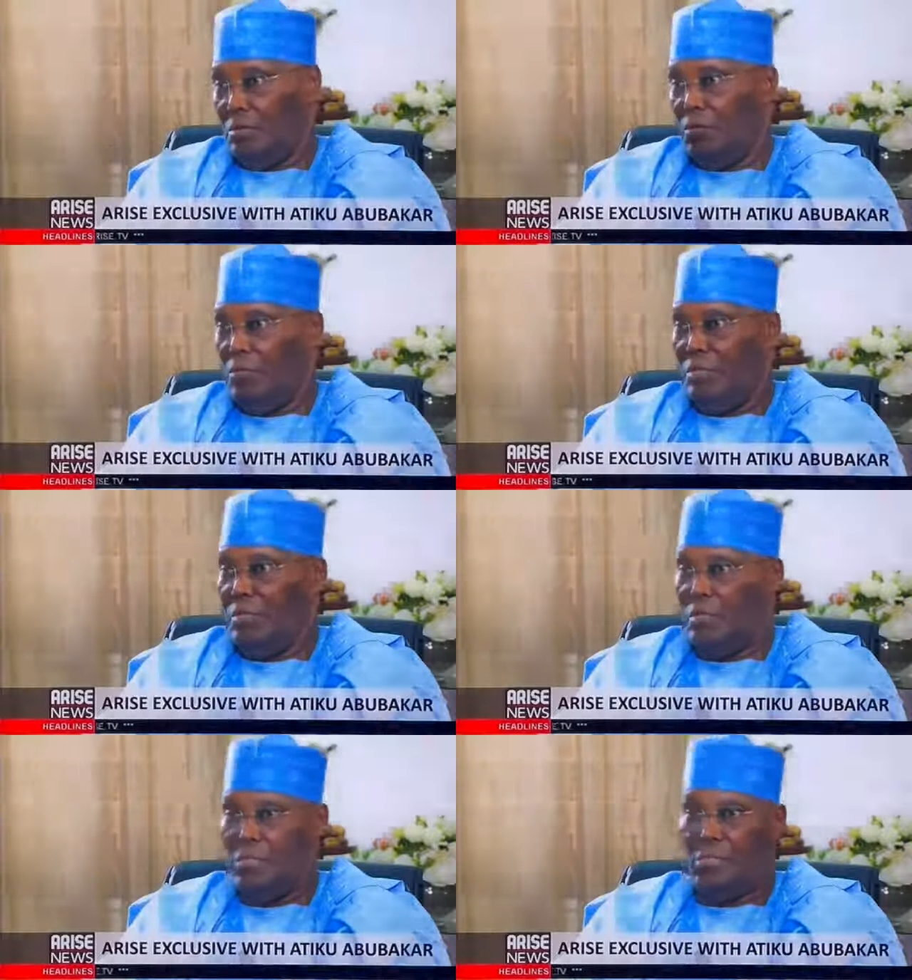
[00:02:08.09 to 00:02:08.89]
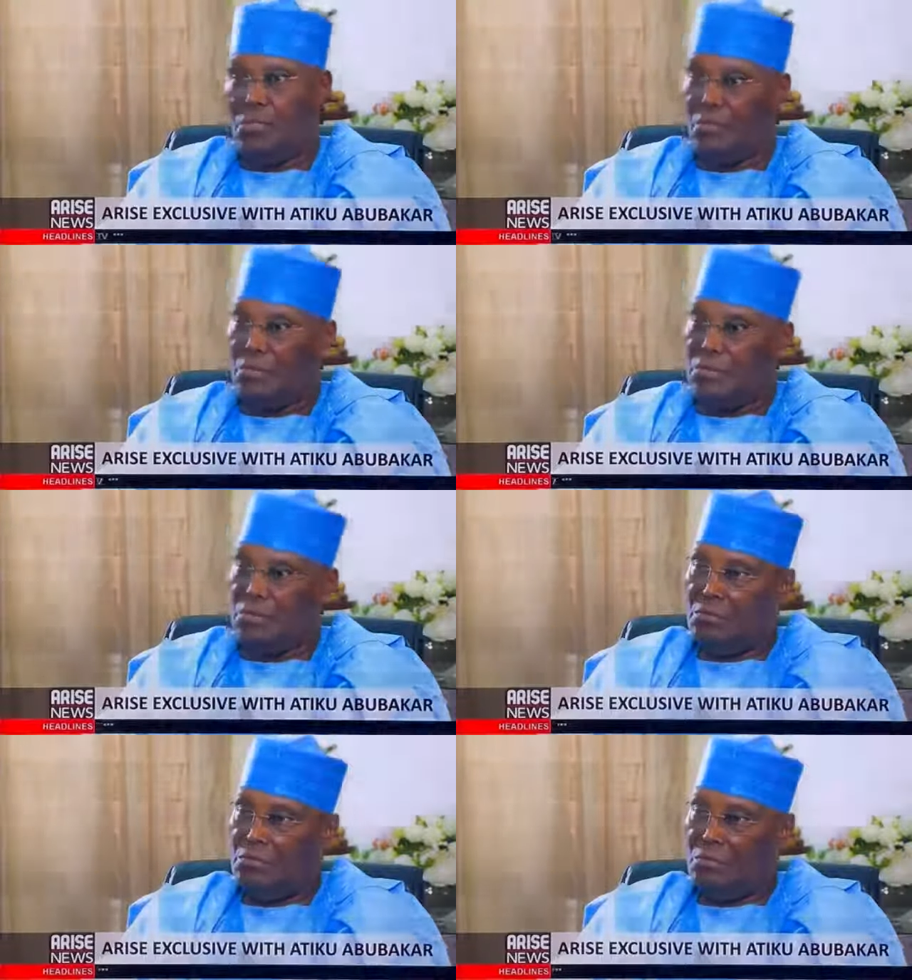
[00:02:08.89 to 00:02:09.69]
whether
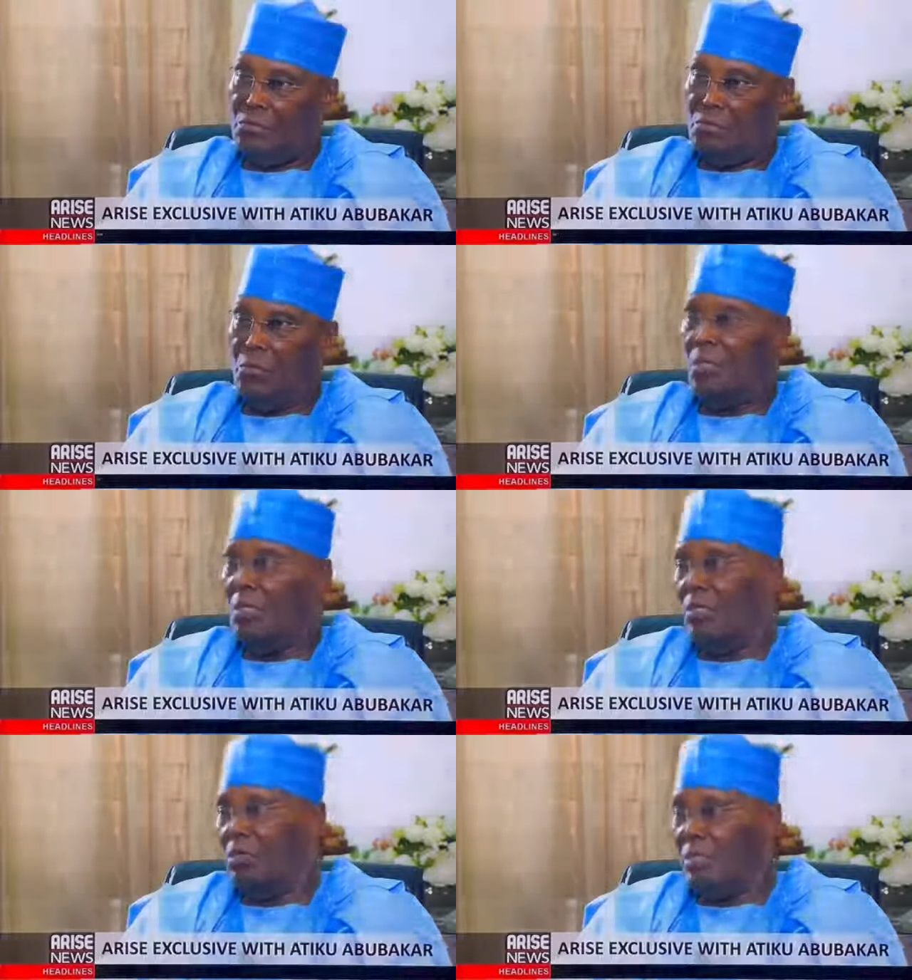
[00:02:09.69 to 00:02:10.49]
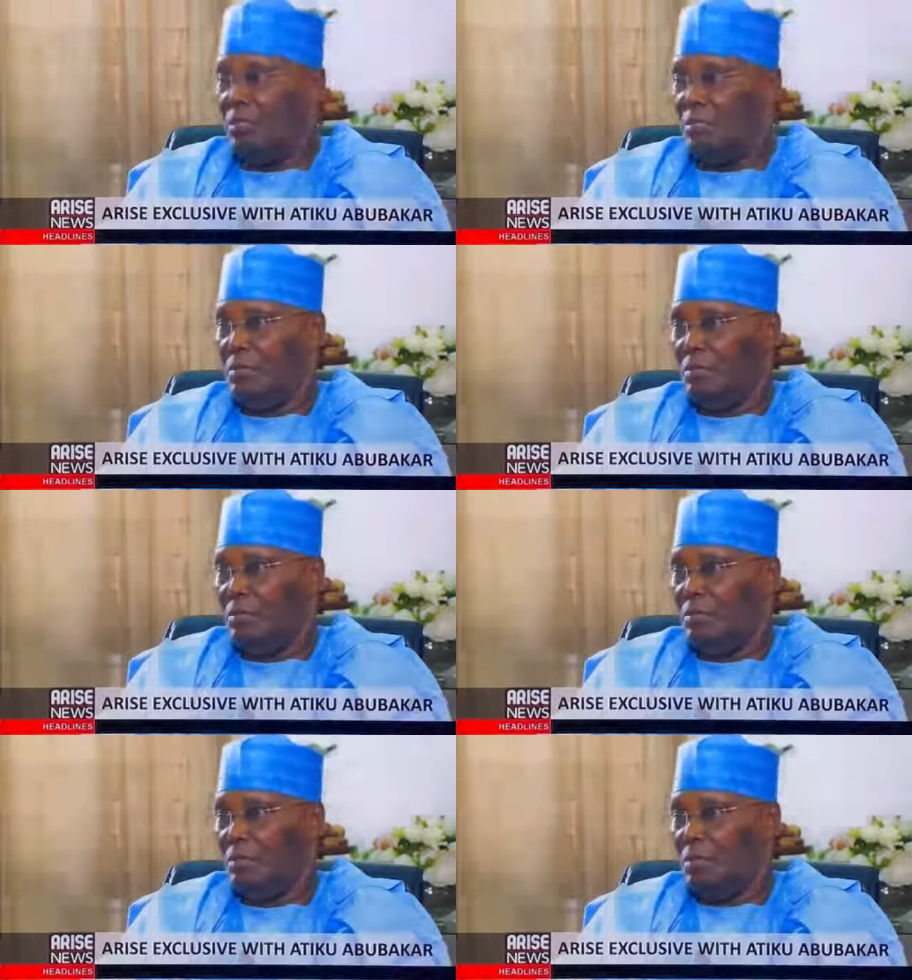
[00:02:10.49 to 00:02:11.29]
religious or otherwise.
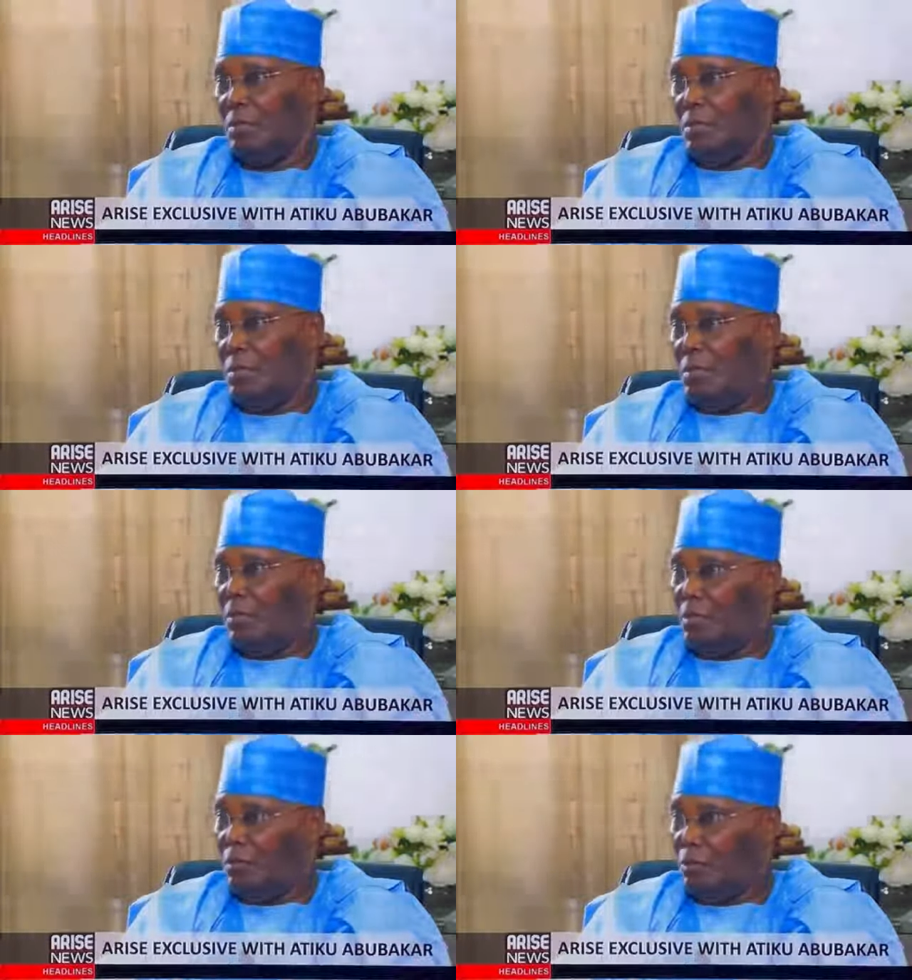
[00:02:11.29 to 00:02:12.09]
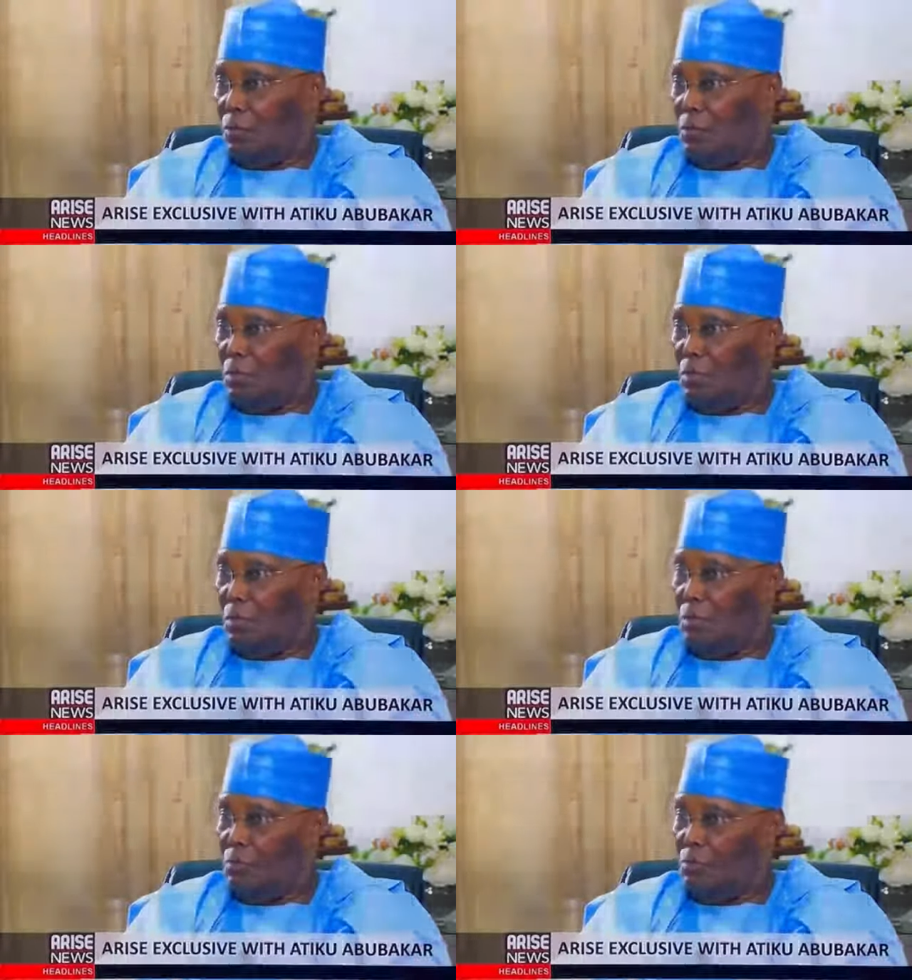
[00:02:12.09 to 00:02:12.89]
And then what was your other